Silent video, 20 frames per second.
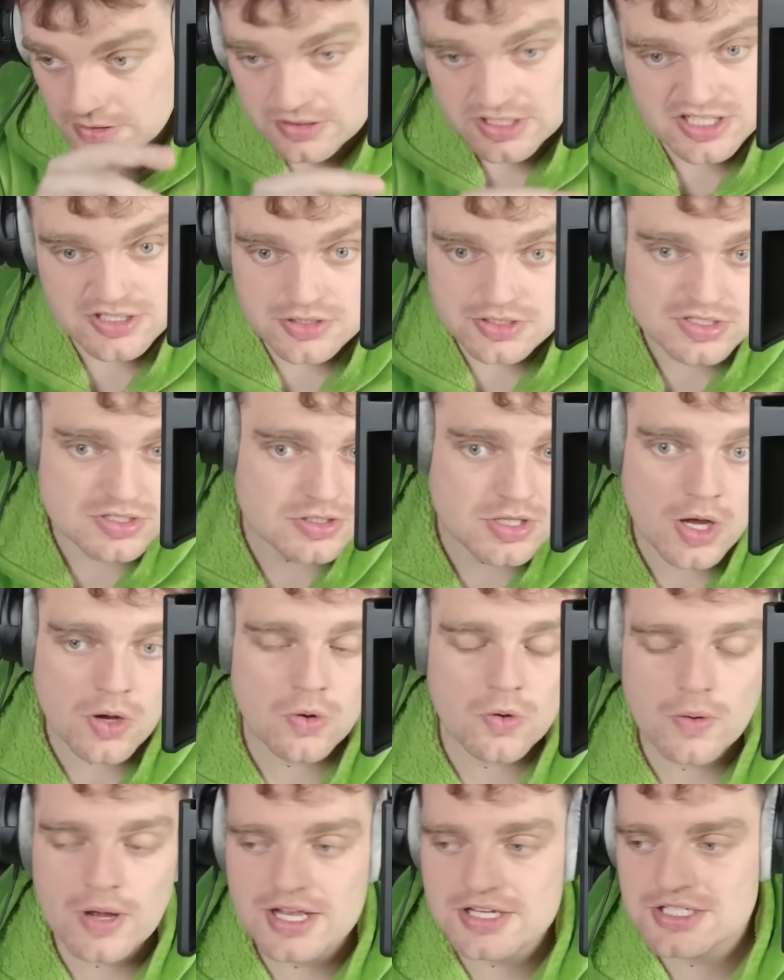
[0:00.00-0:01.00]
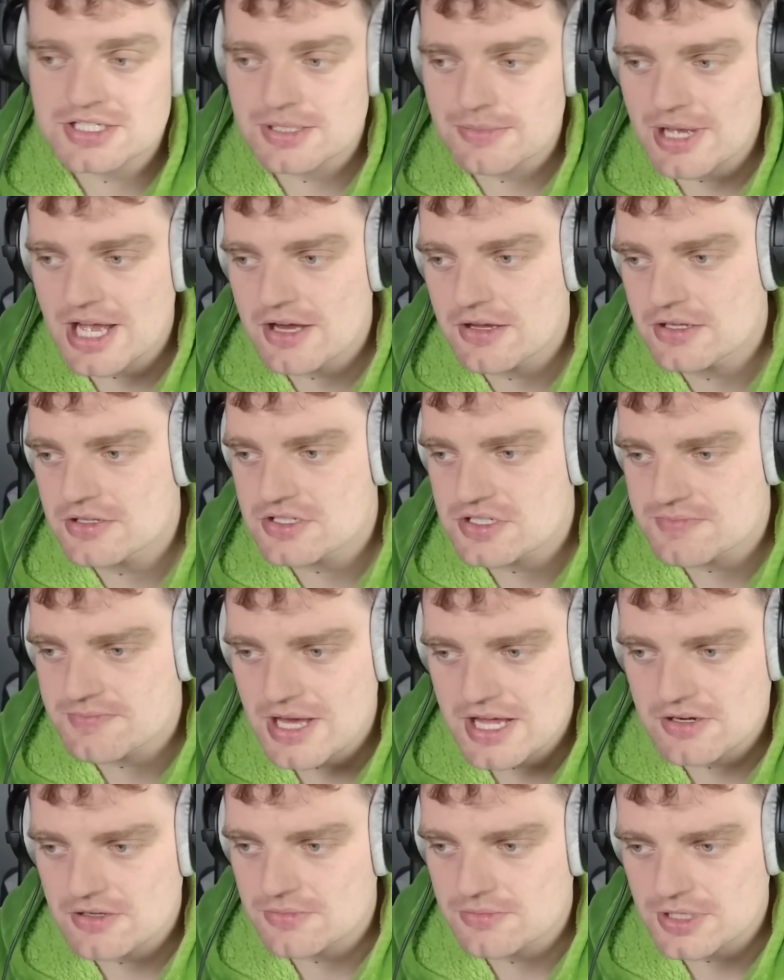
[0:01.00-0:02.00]
just no question about it, just
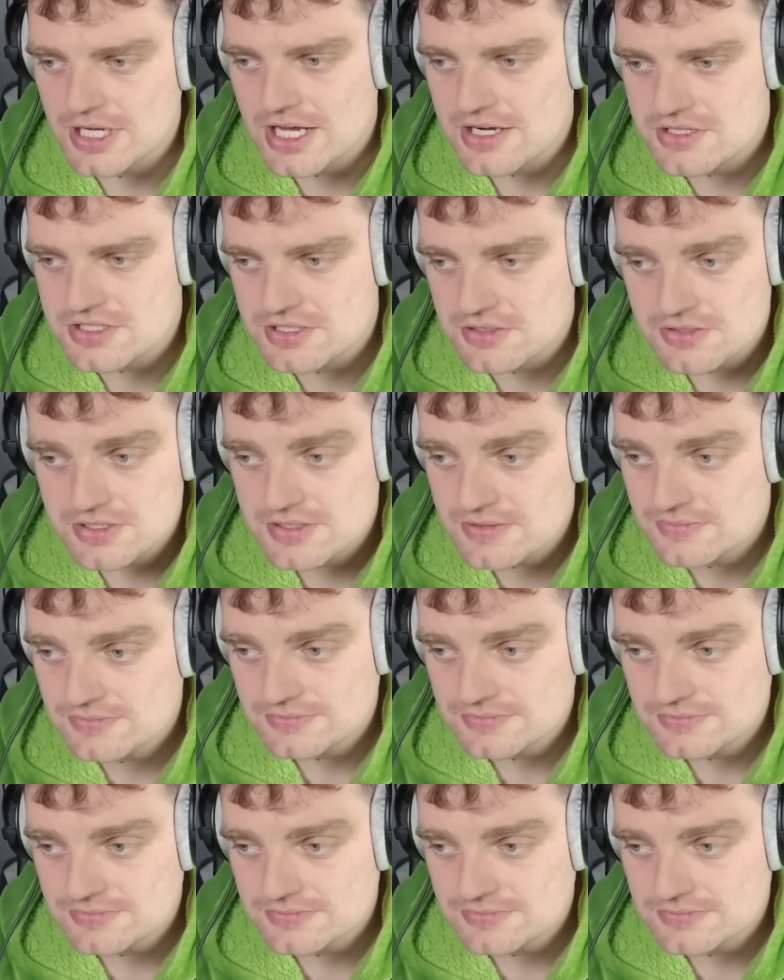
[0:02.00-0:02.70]
better than Breanna Stewart.